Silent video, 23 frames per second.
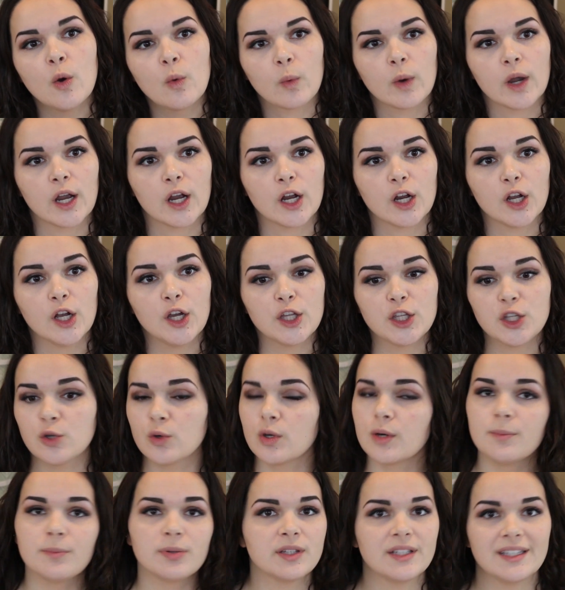where you
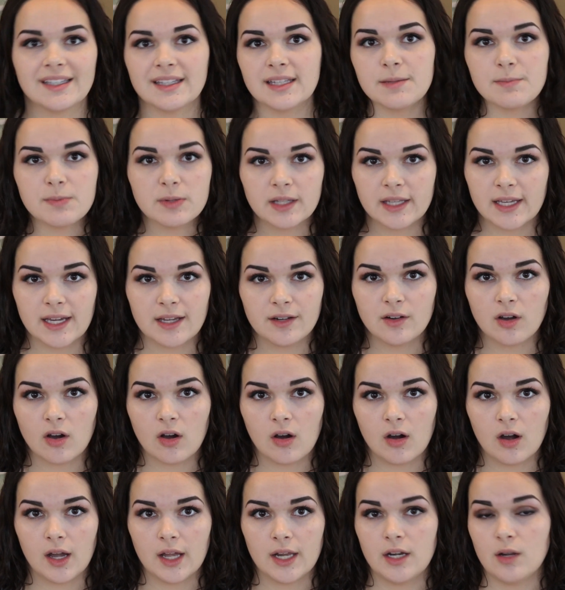completely planned
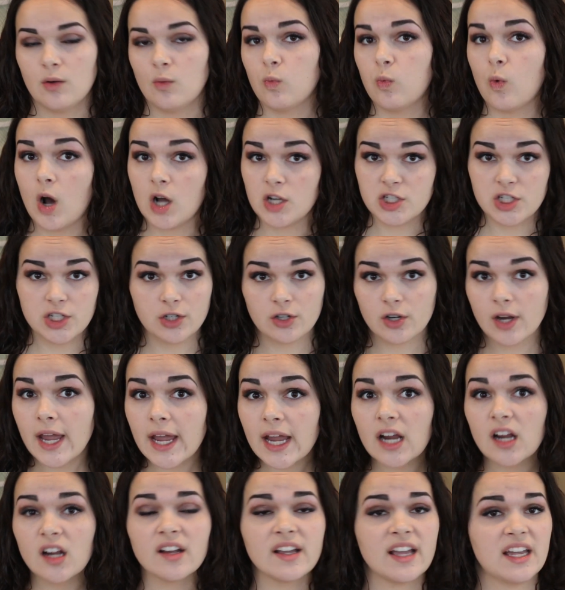on washing your
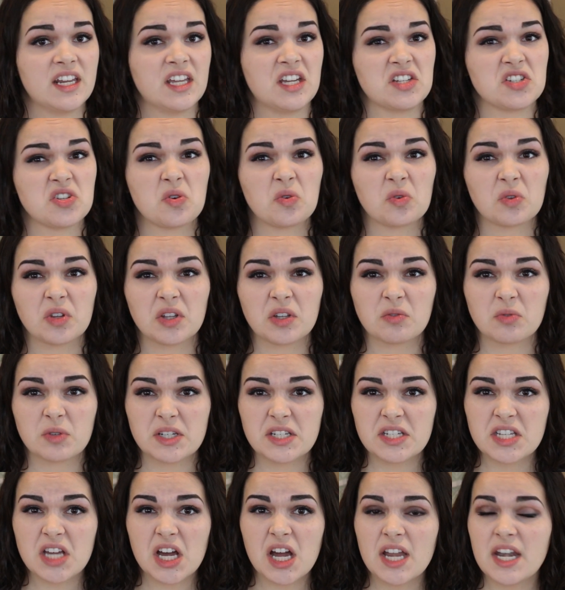hair, getting it totally
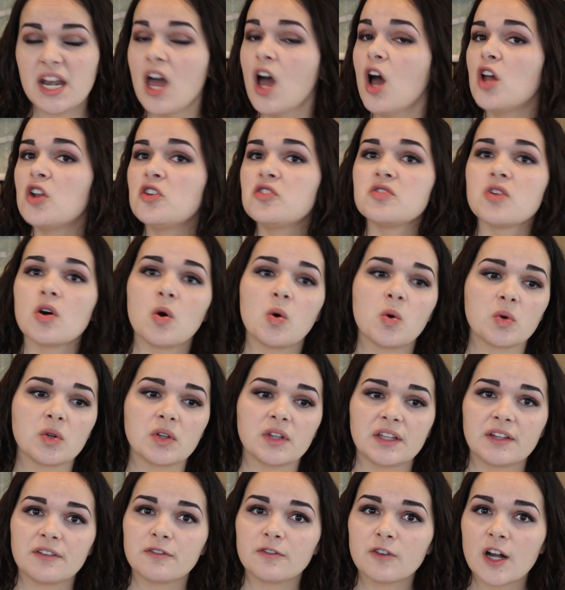redone,
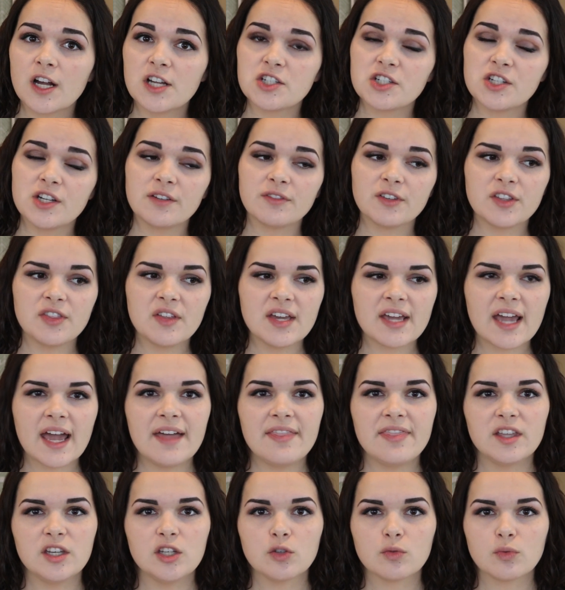totally fresh and everything,
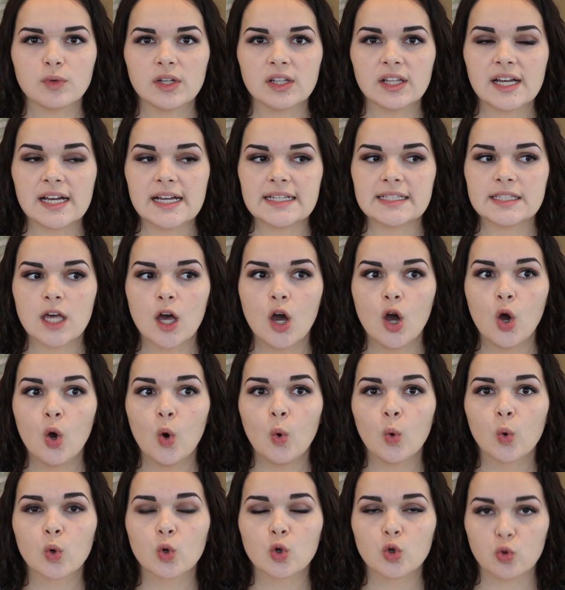and then you realize,
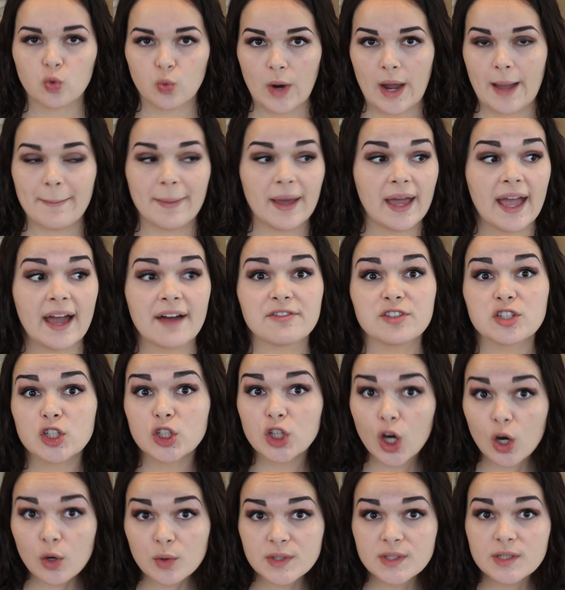crap, I have to
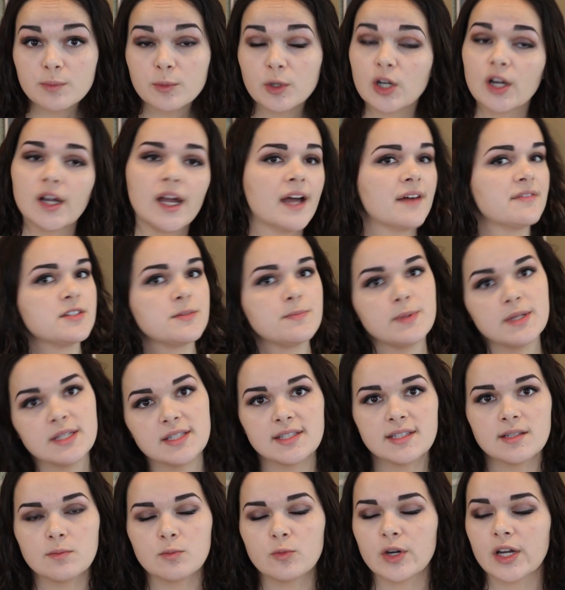go somewhere, I have to be
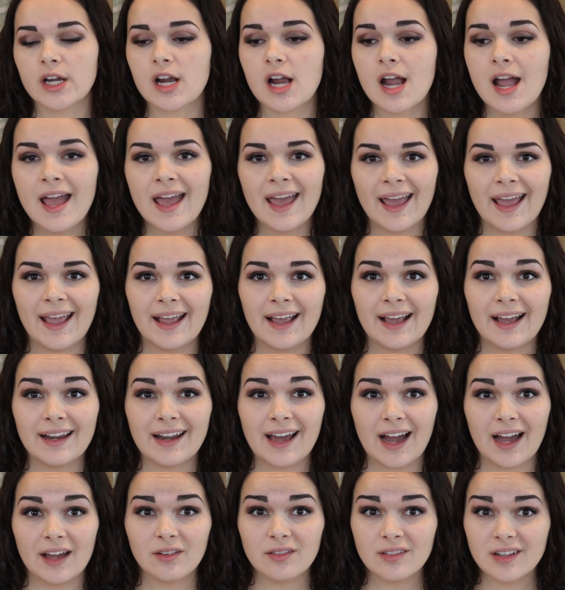somewhere, and
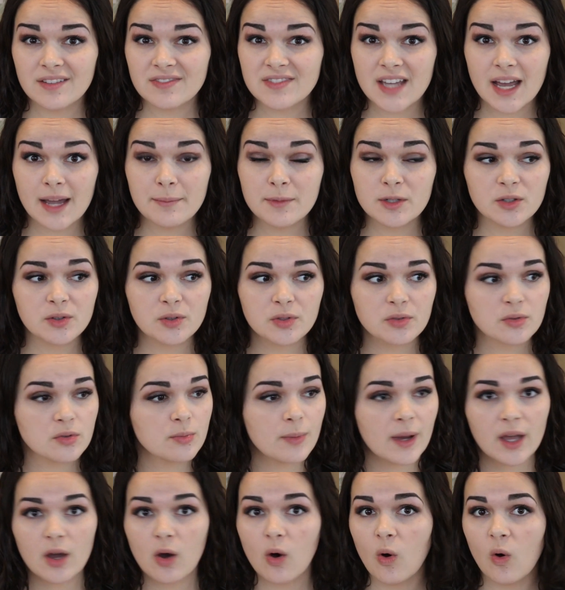I don't have time to go through
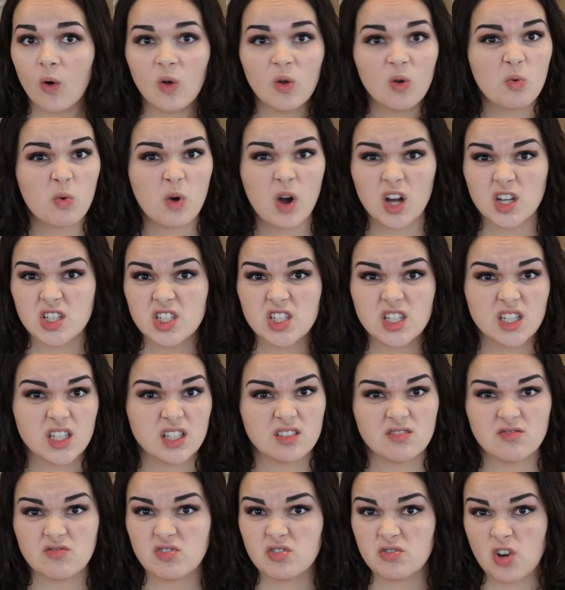my whole
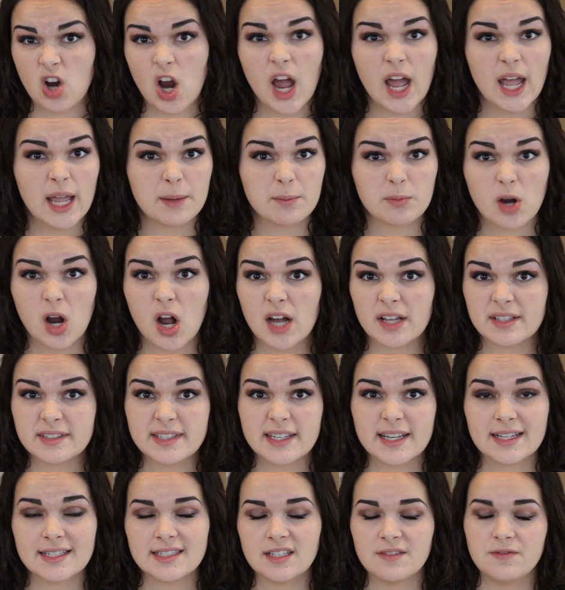washing, drying
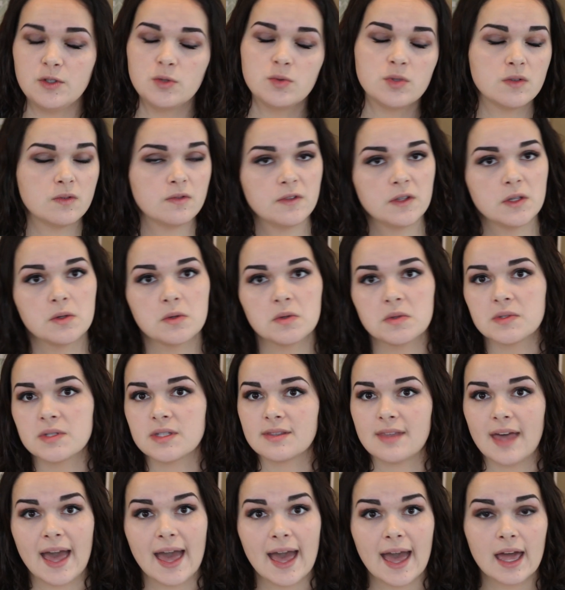process, if you diffuse
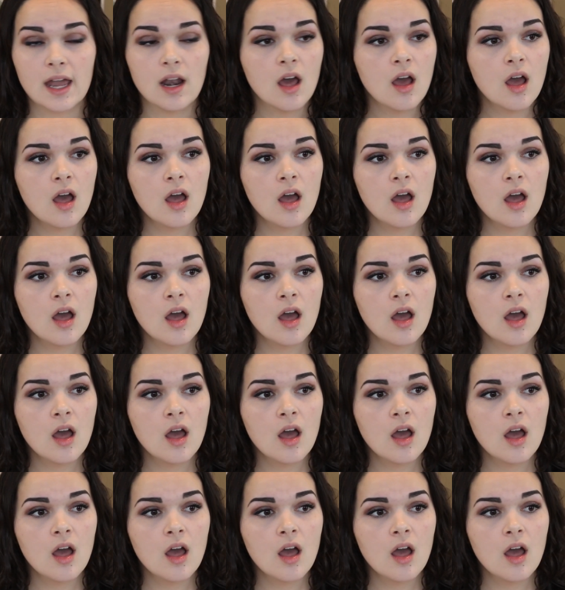that,